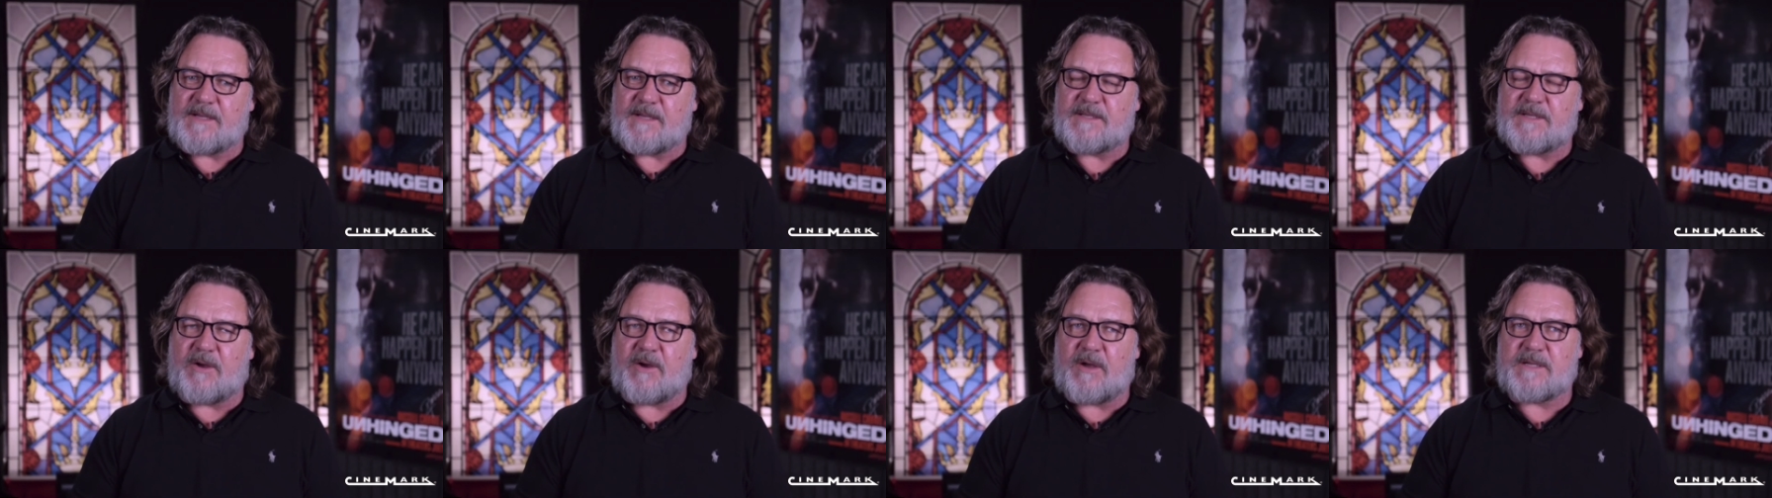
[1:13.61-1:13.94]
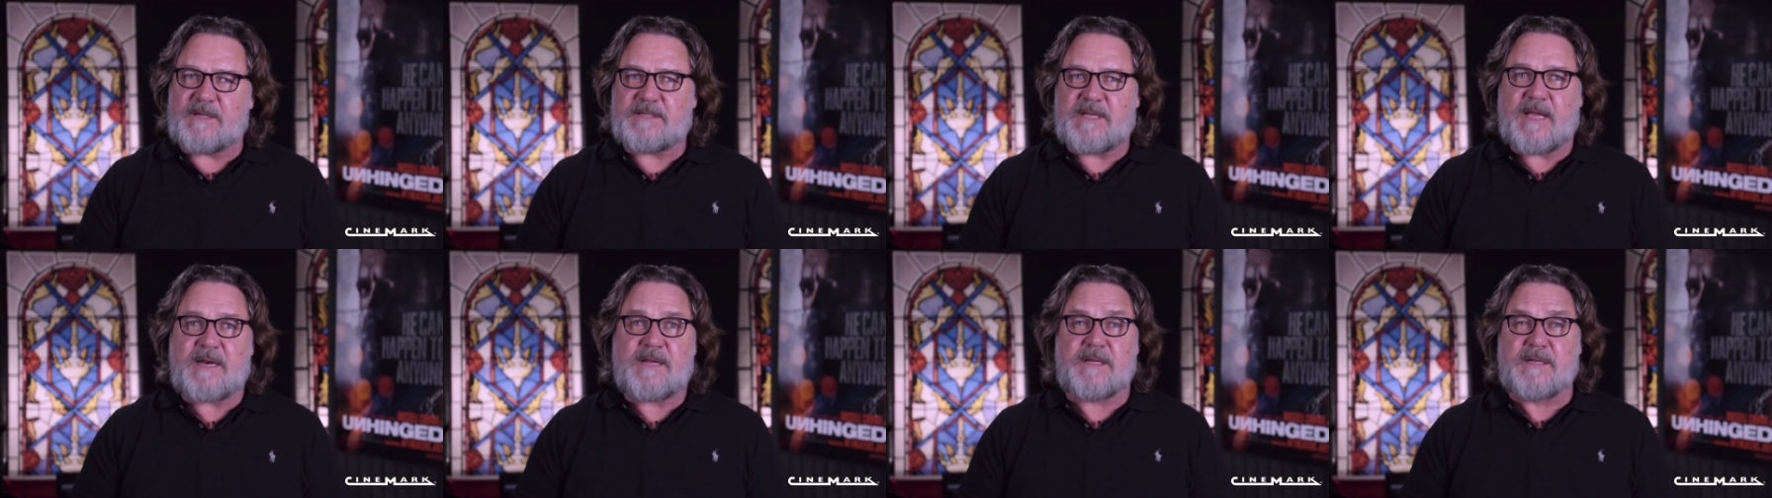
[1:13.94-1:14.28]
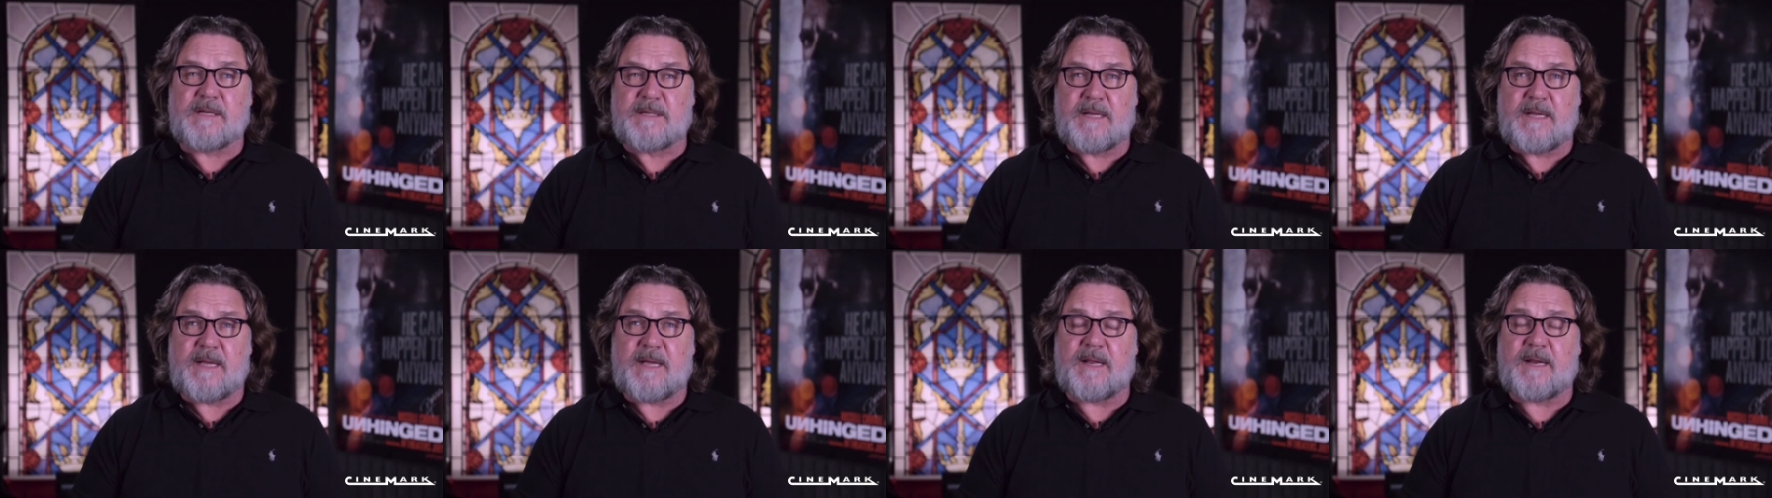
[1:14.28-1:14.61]
So I started to
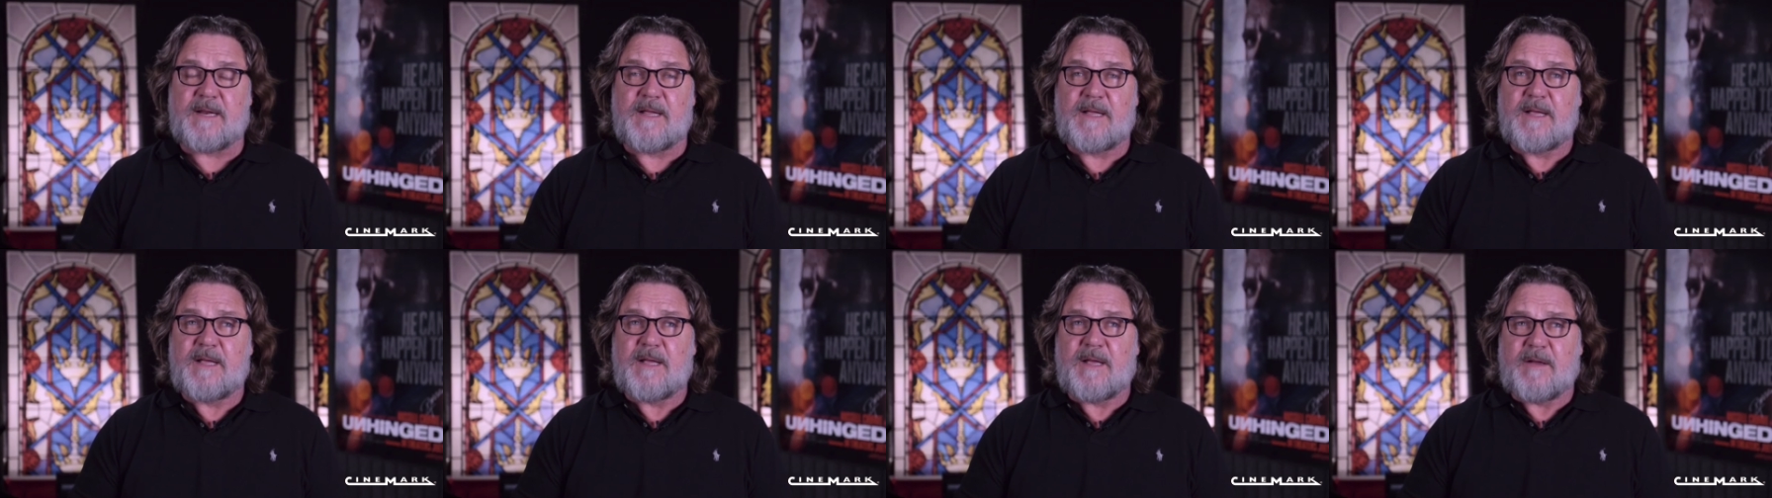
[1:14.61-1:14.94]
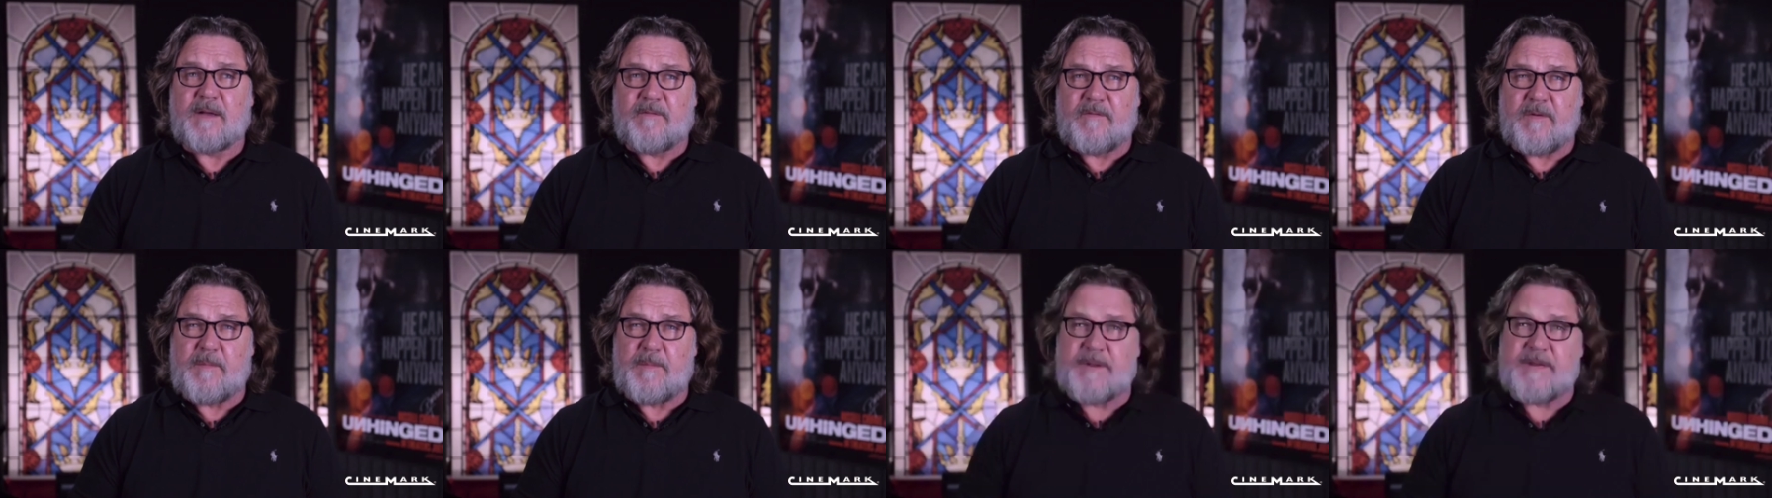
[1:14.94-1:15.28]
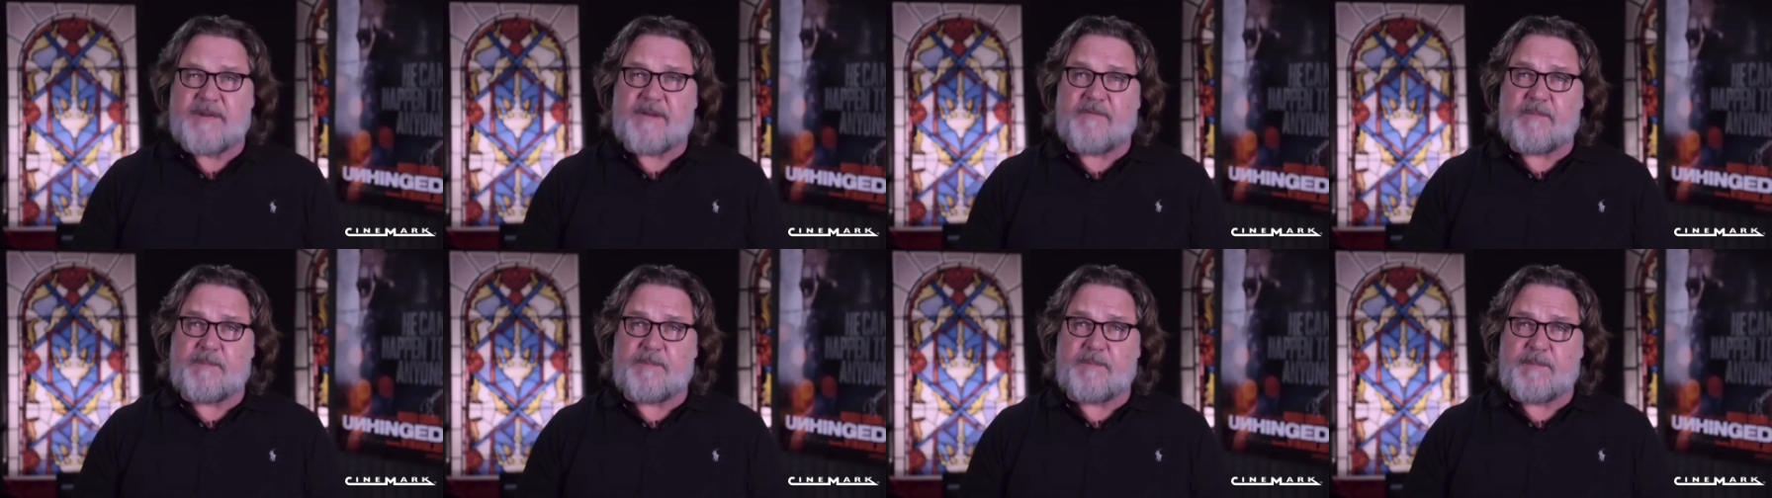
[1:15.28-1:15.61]
see it from a
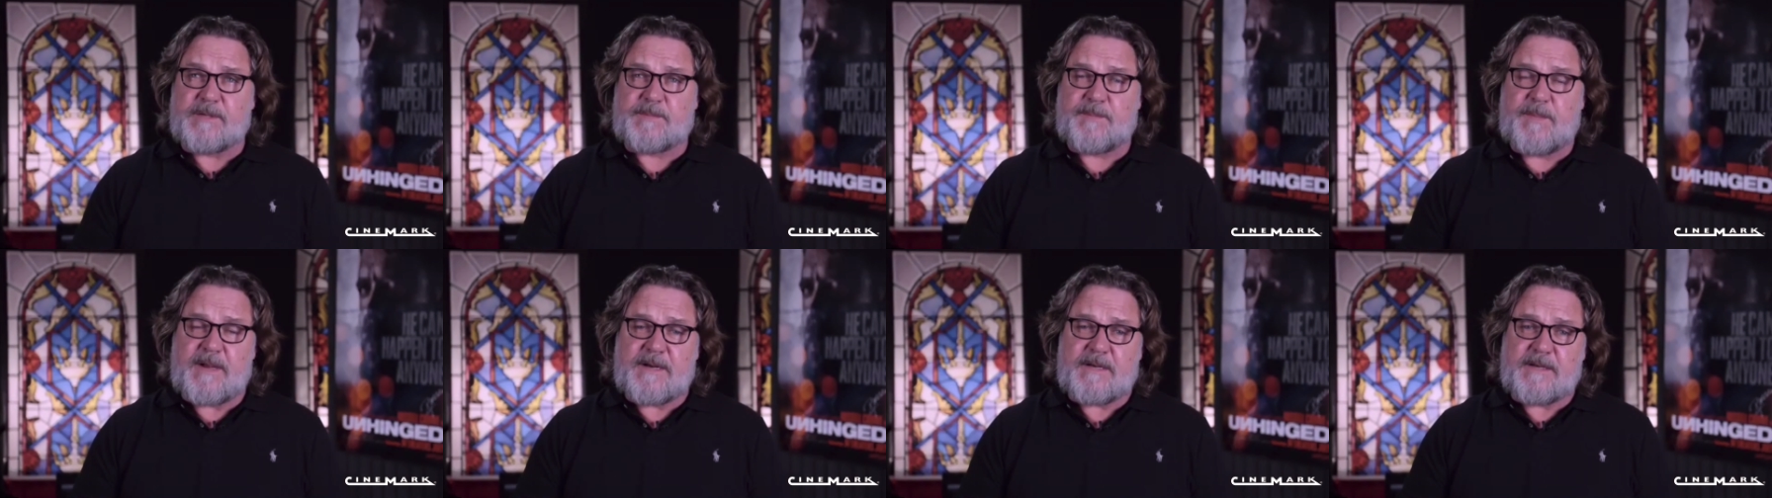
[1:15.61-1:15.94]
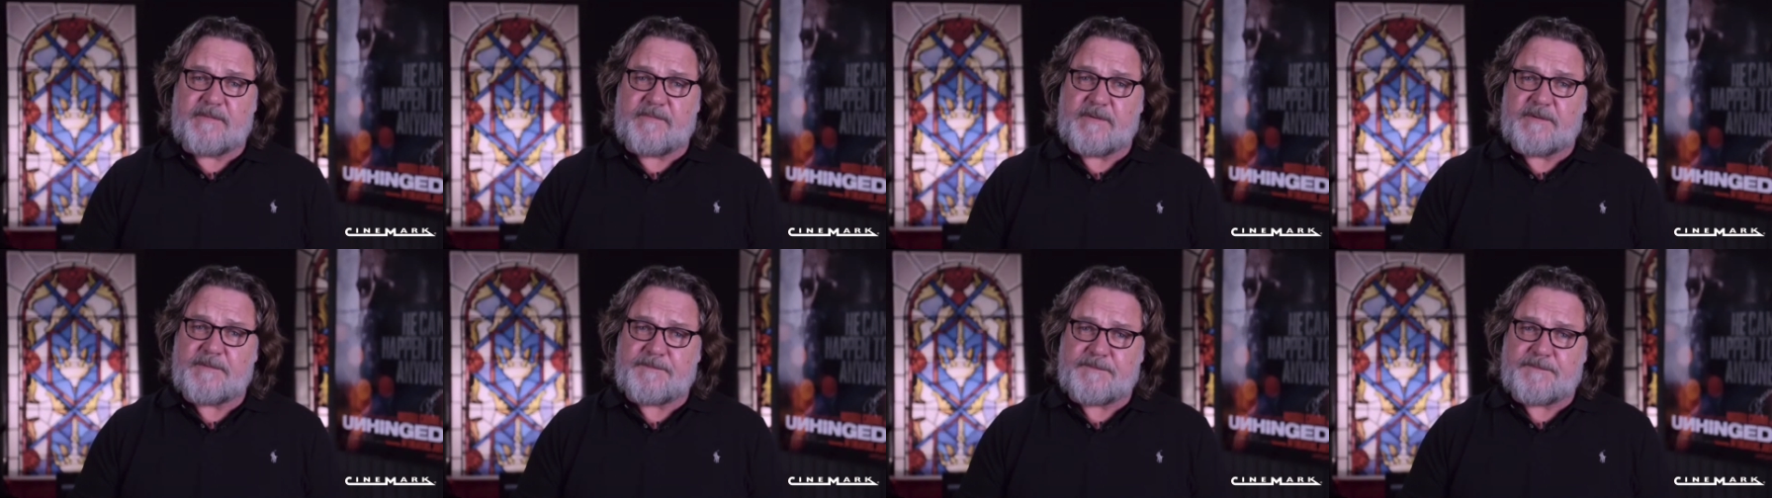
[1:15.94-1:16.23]
different perspective.